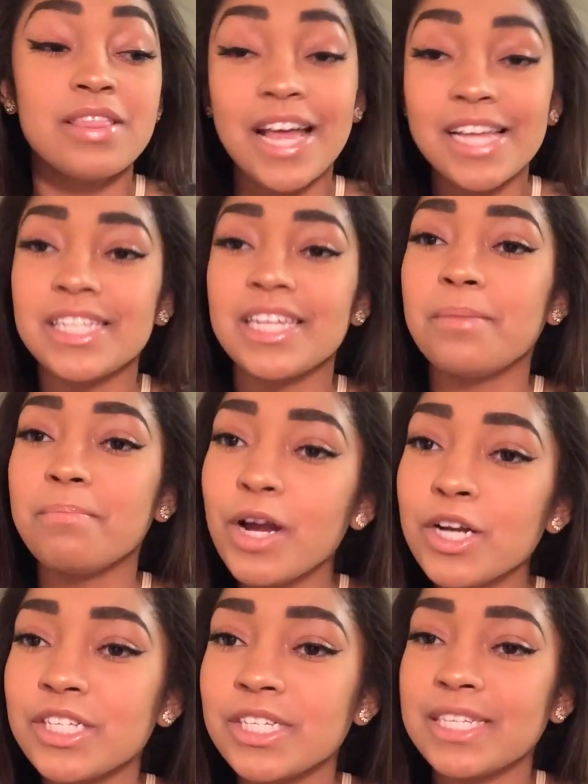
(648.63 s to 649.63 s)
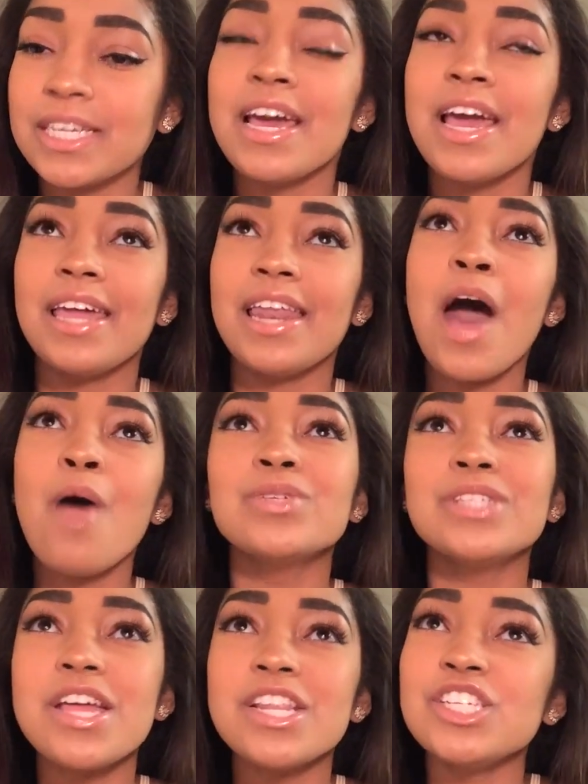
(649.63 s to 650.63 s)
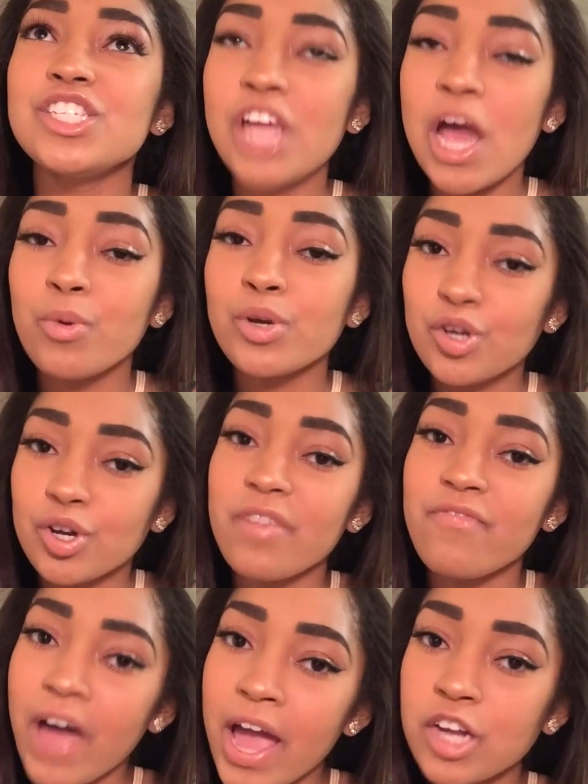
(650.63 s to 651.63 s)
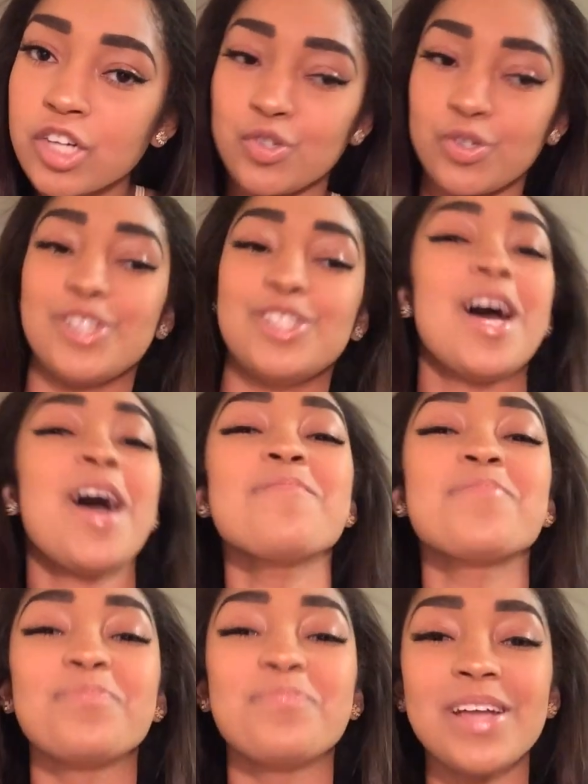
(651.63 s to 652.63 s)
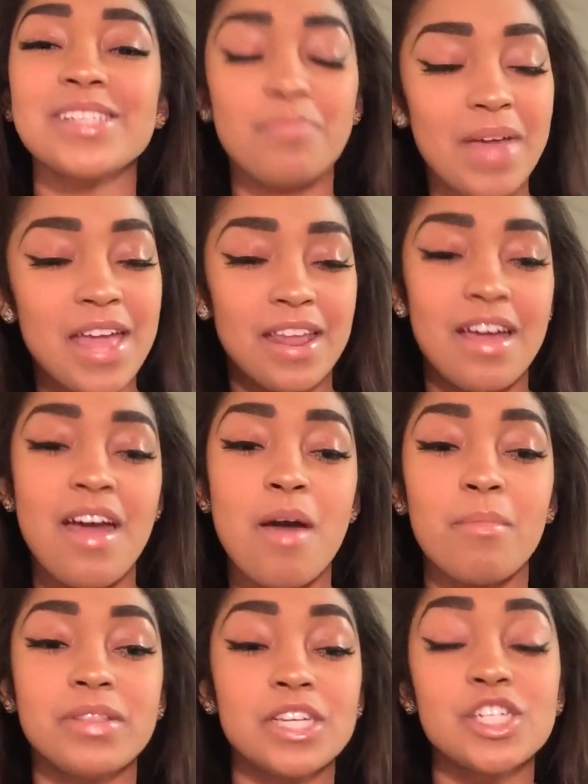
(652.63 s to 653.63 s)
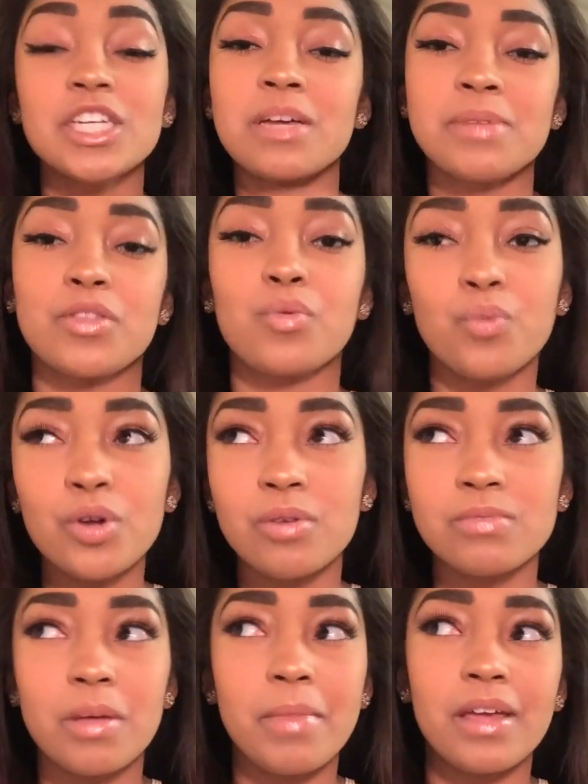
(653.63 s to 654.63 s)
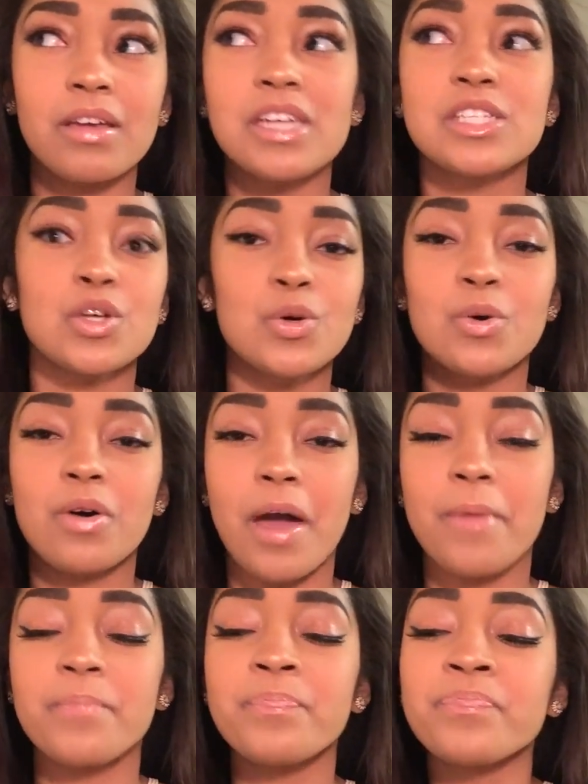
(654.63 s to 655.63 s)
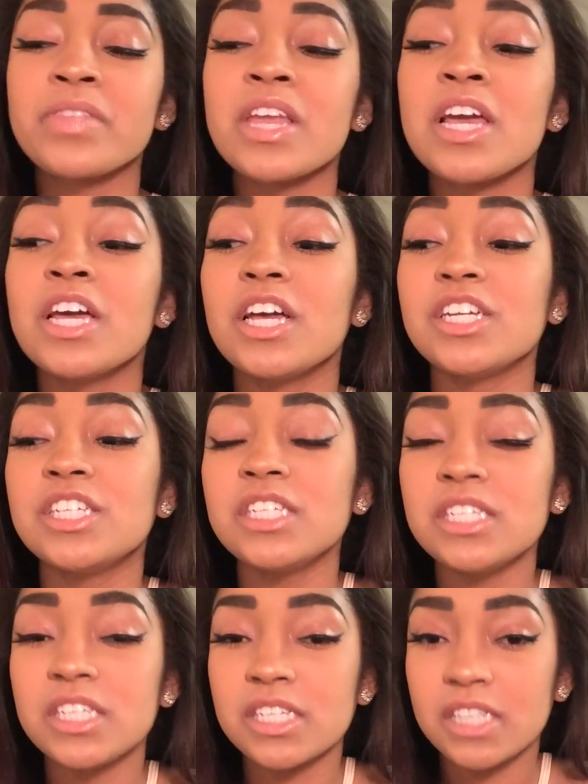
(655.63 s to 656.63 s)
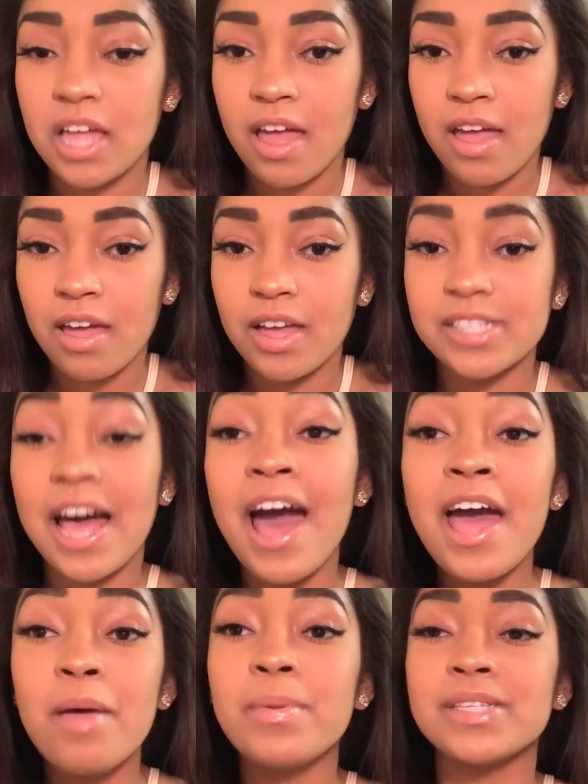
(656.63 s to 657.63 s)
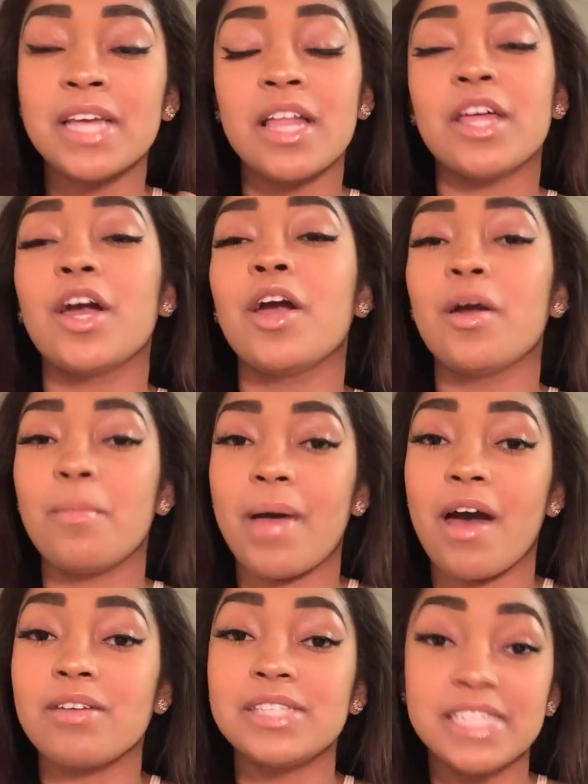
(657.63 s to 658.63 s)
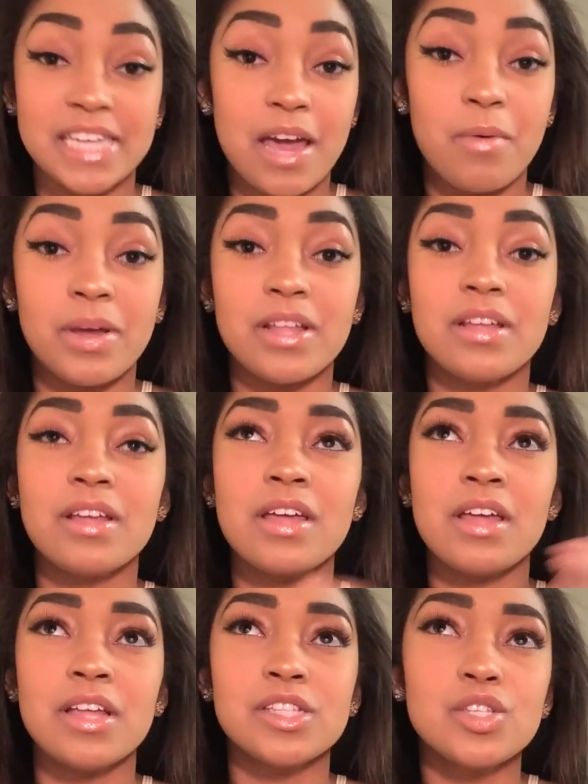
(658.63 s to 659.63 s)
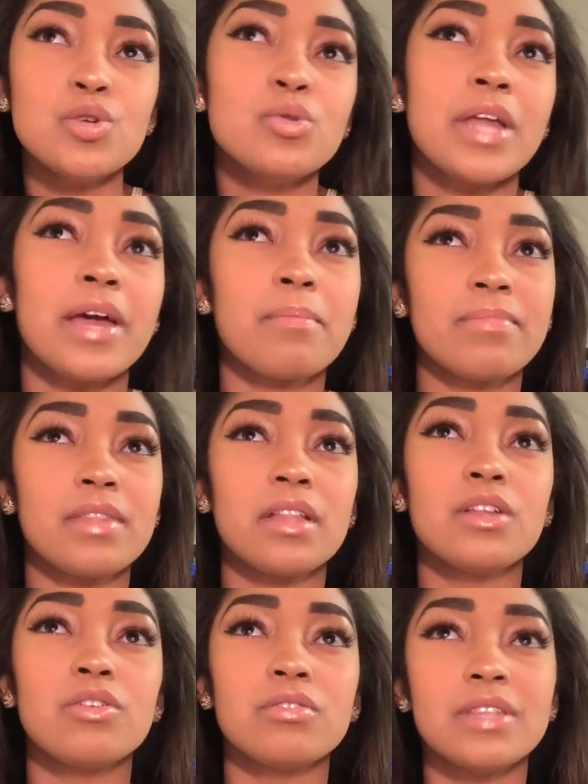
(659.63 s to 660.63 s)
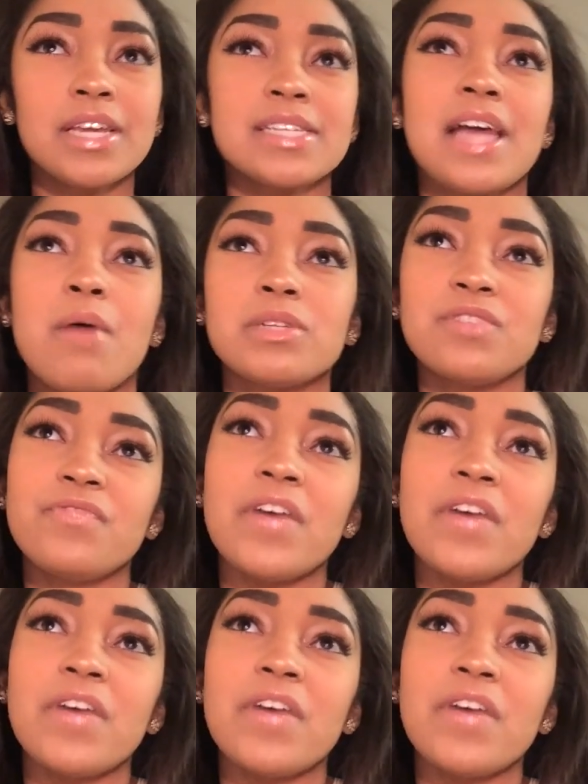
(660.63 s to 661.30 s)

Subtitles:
that's the emergency, and I was in the shower during the fire drill, so I'm about to panic. But then she comes out the room, so I'm like, it's cool, okay. And she's just like, because I had been telling her about Tiara too, like the little things I was